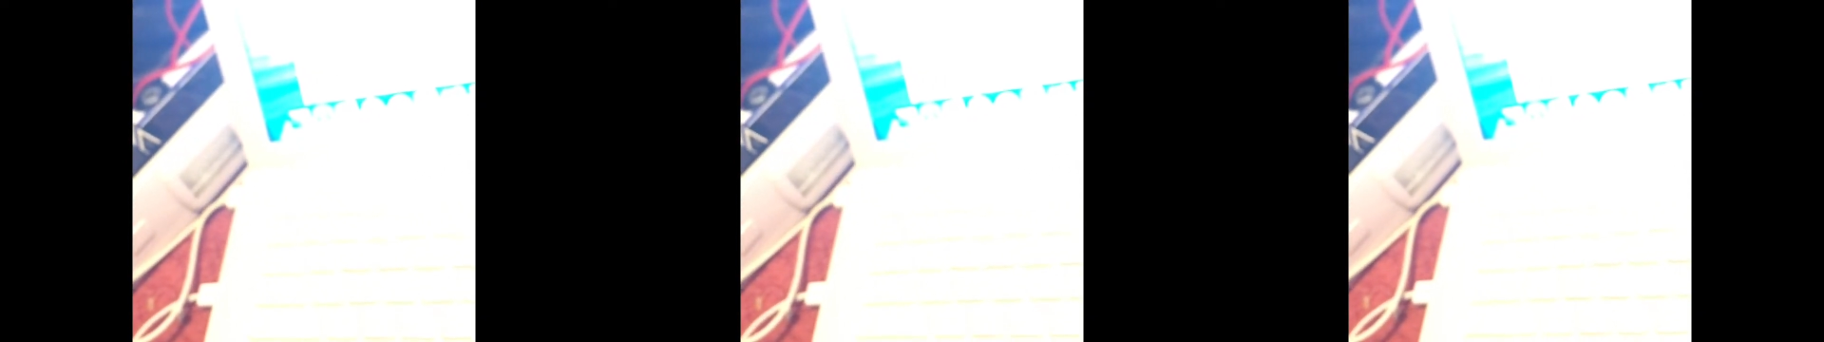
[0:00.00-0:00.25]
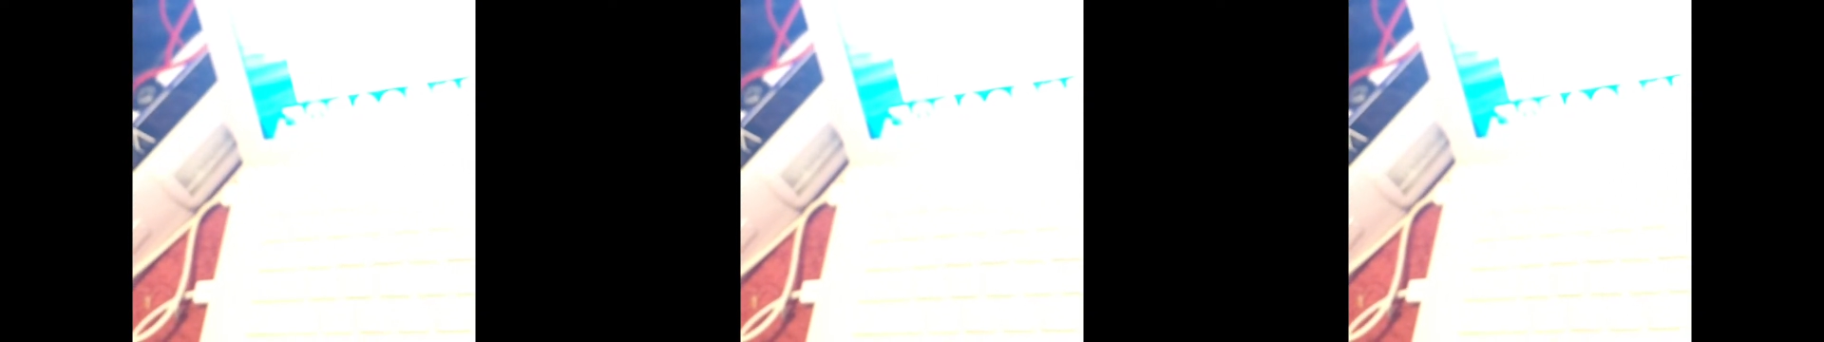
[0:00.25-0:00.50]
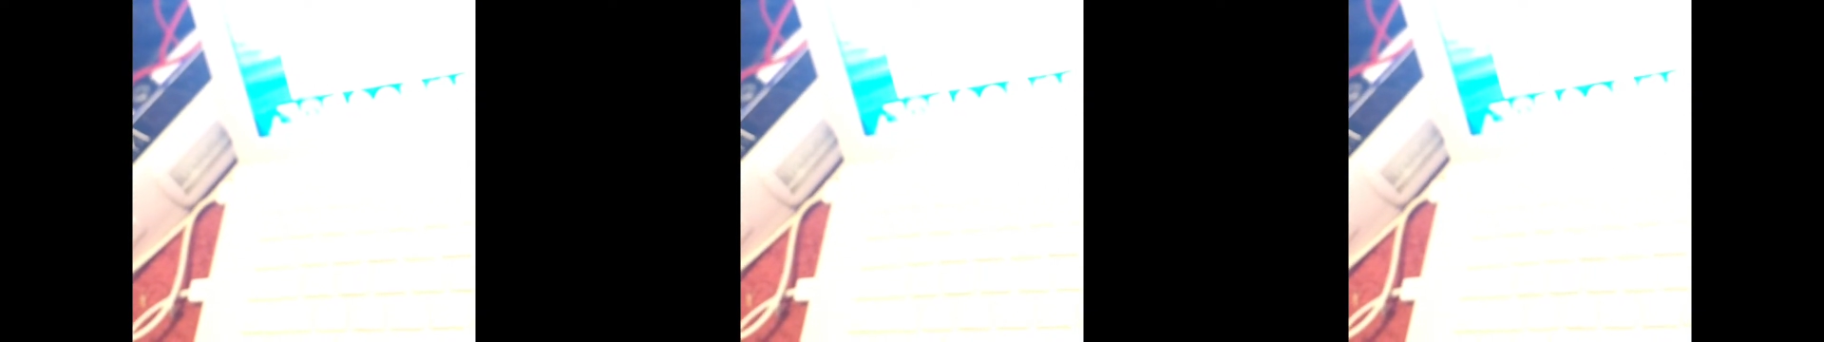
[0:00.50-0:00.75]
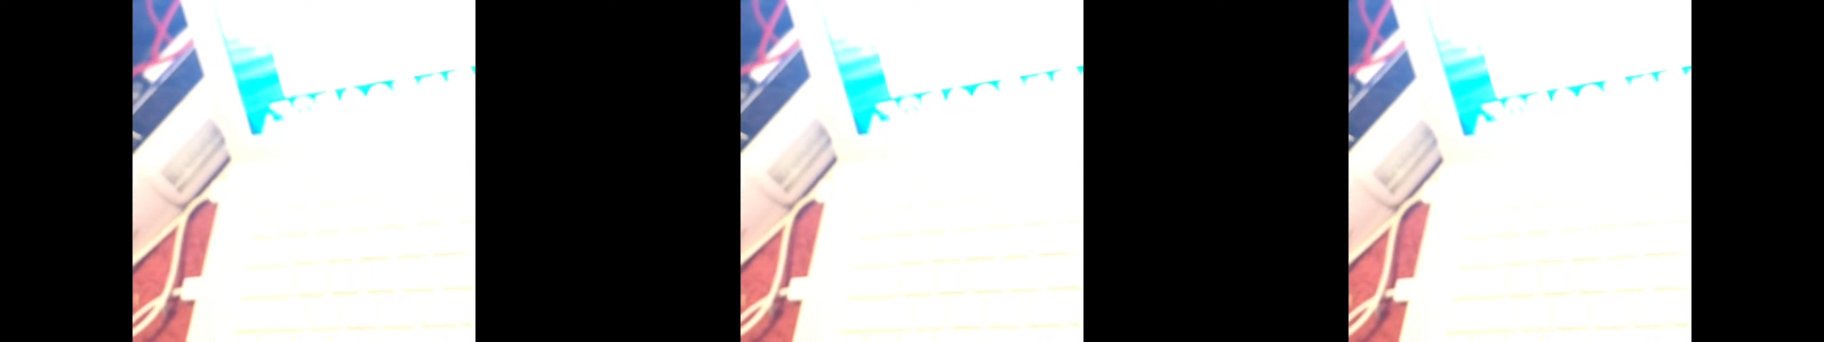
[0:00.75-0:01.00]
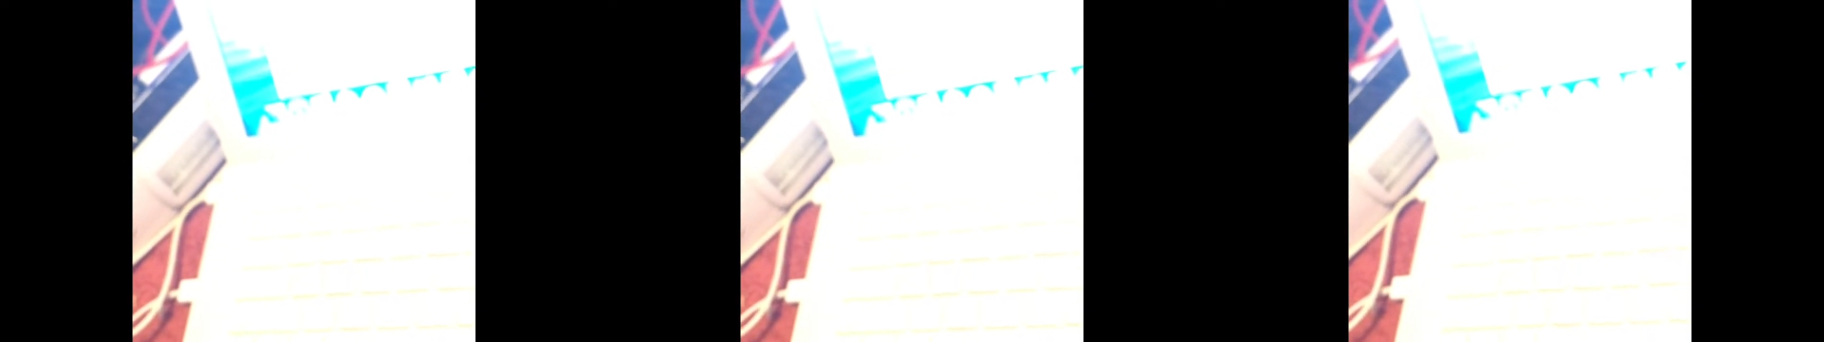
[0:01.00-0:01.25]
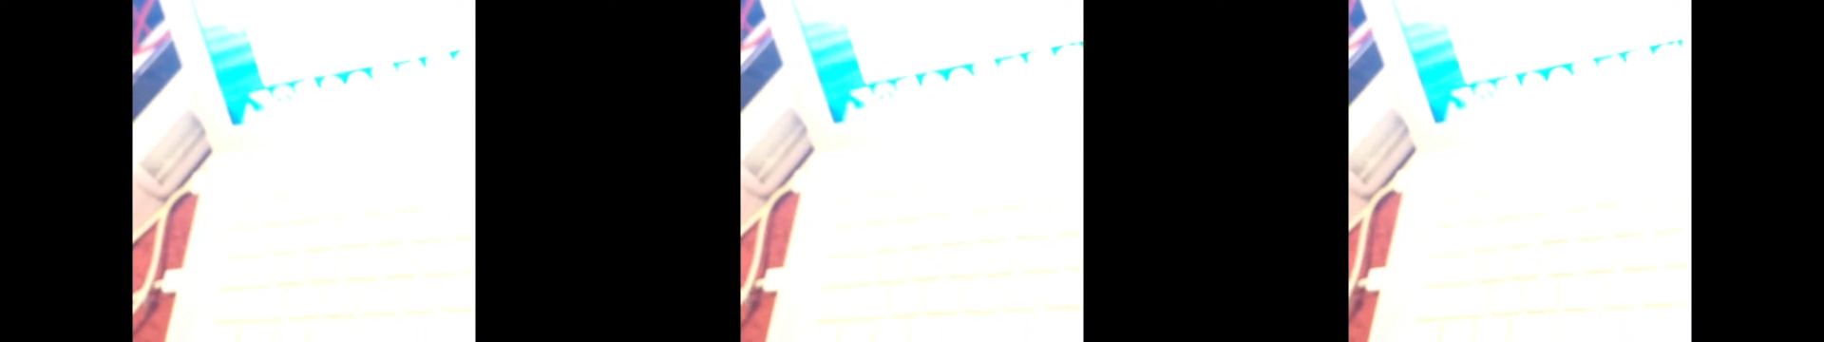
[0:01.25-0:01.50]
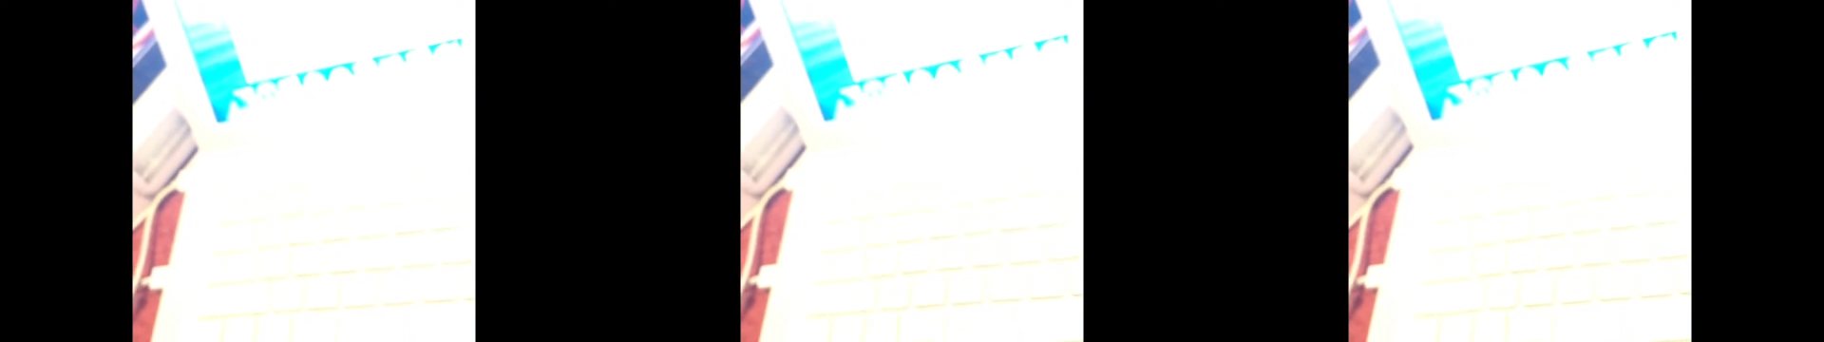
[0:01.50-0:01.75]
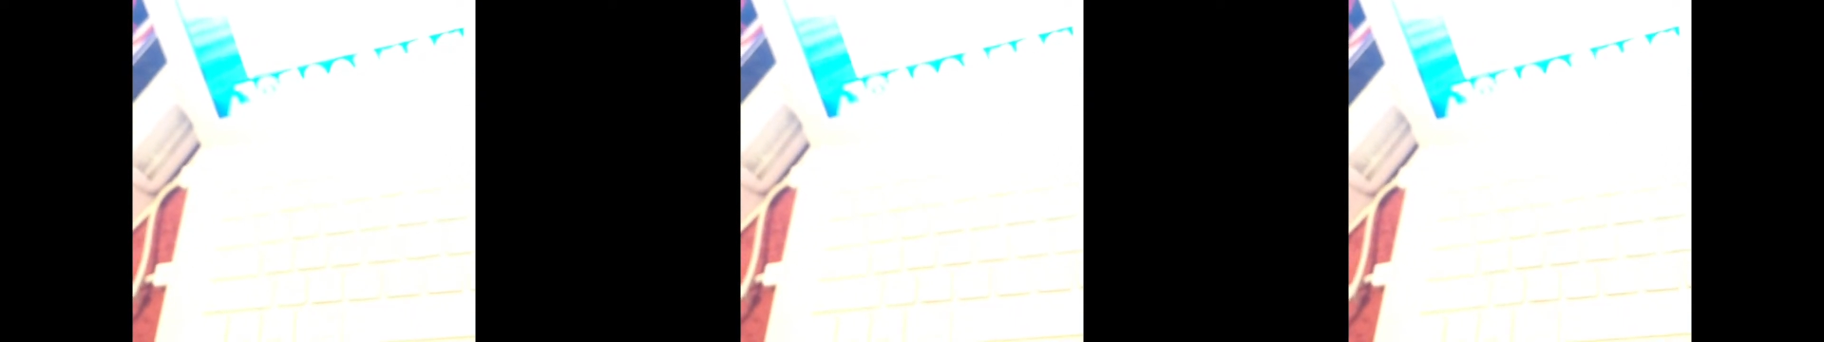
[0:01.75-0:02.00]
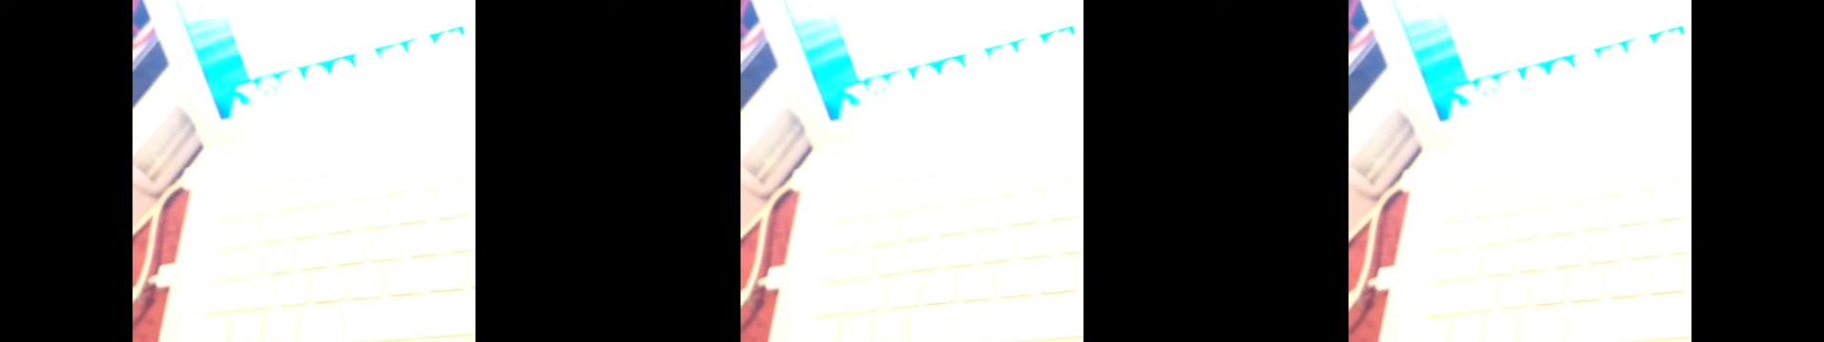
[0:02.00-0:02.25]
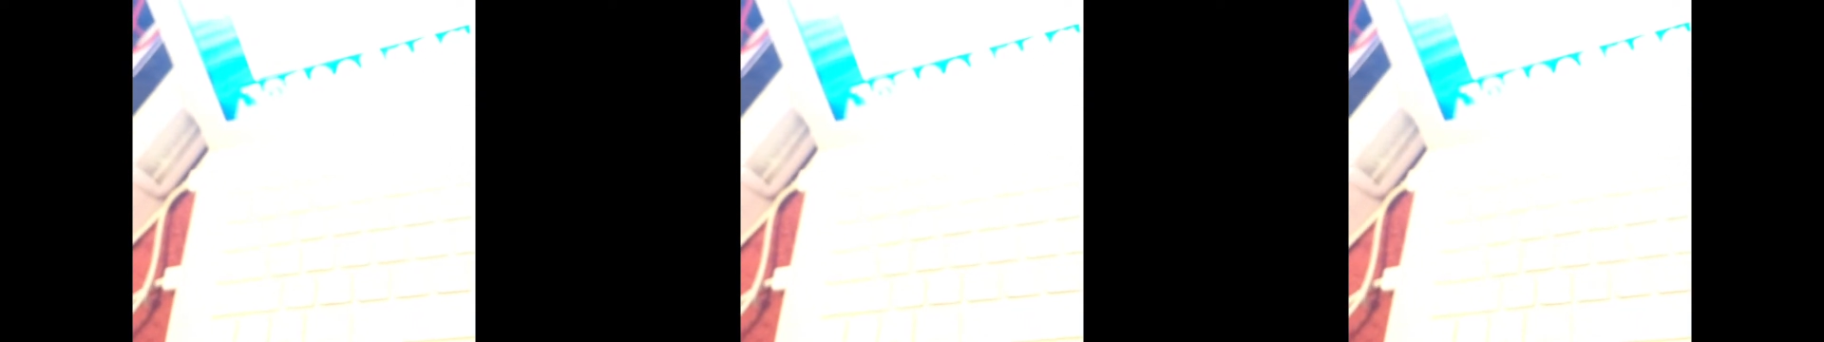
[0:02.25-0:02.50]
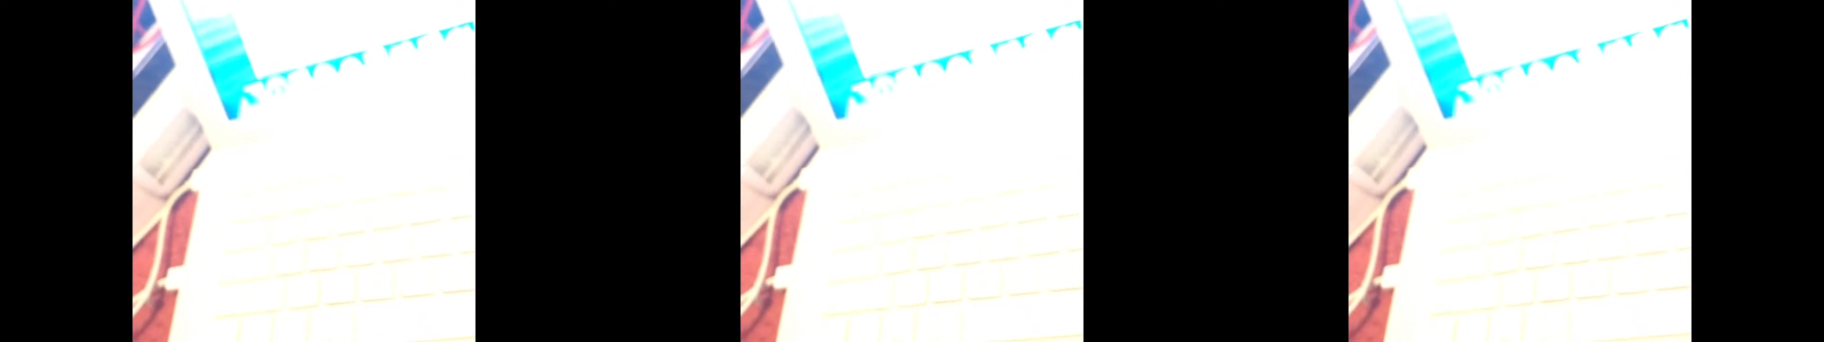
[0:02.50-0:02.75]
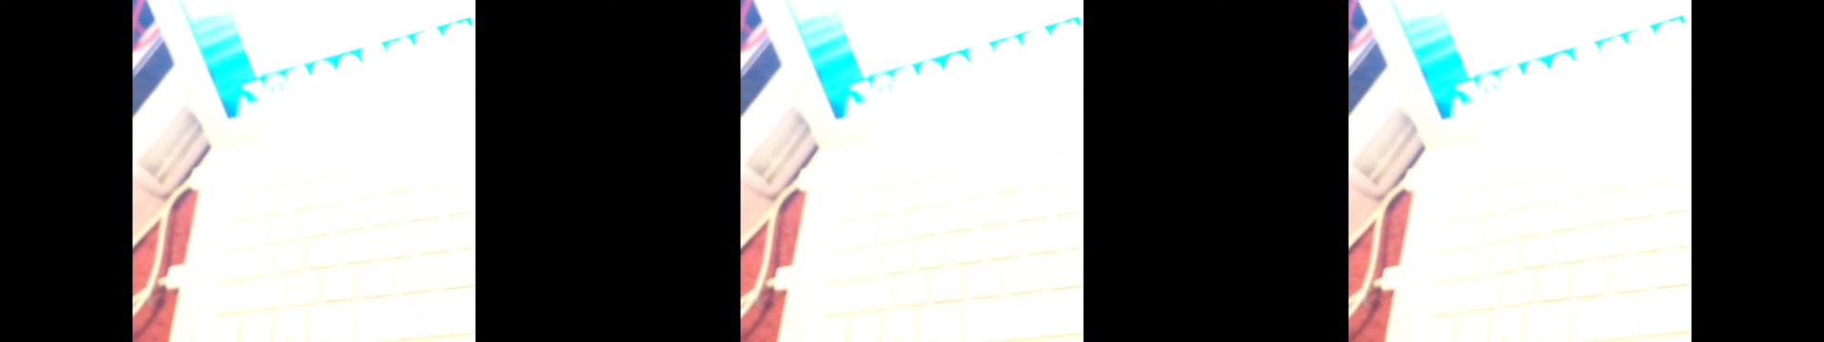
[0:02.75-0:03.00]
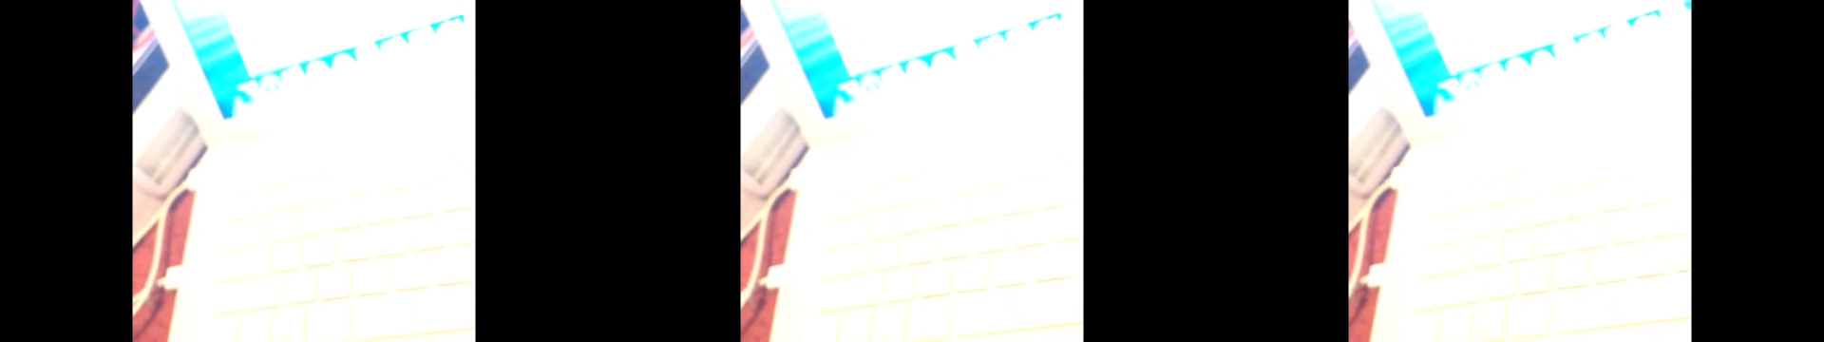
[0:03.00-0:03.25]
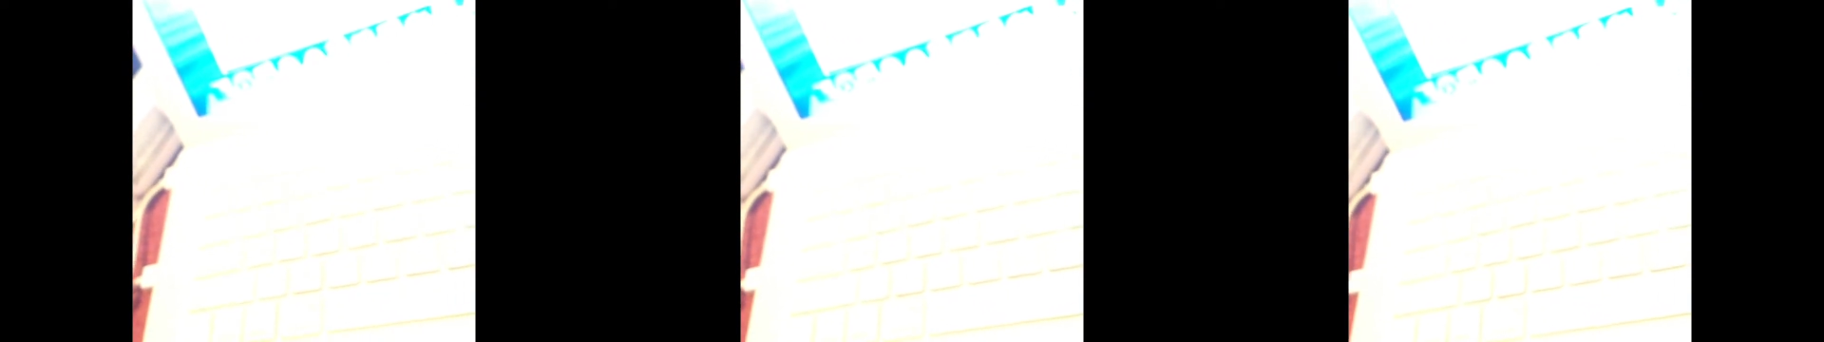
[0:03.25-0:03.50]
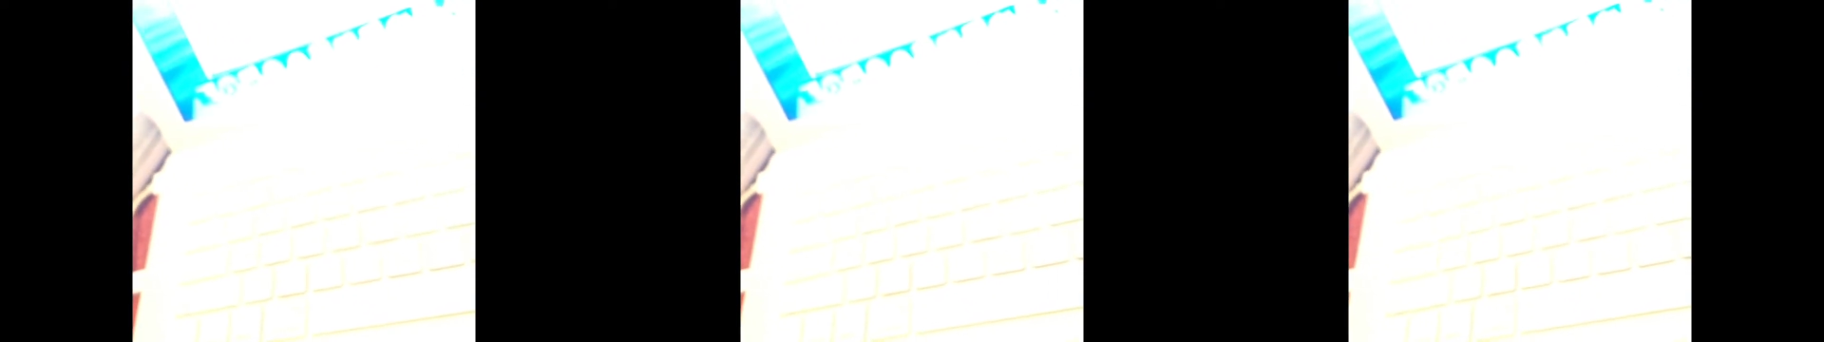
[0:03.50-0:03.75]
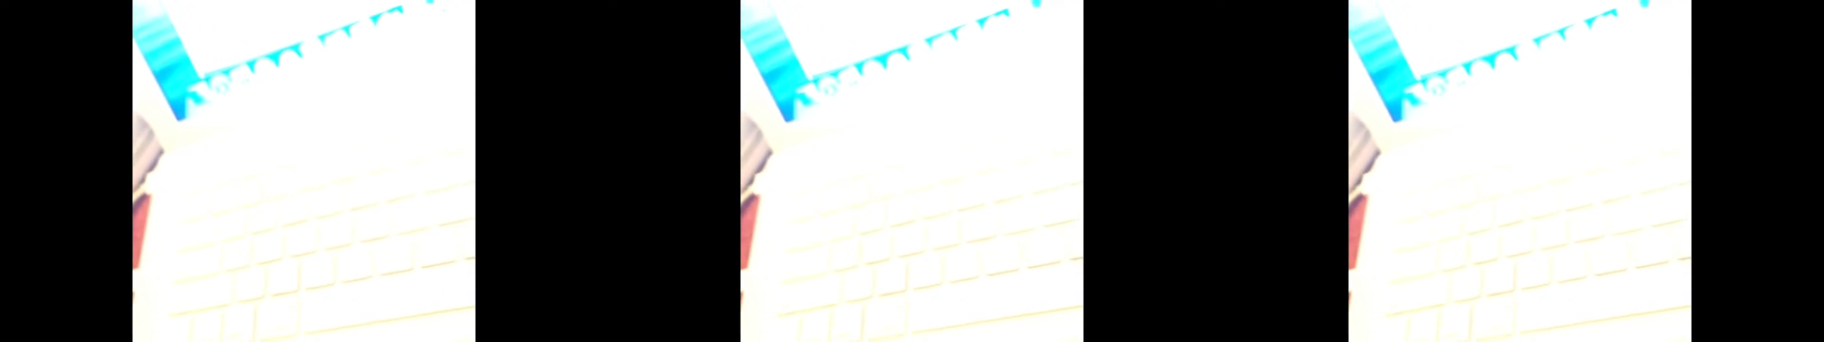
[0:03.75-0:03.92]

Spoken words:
[unreadable: no face in view]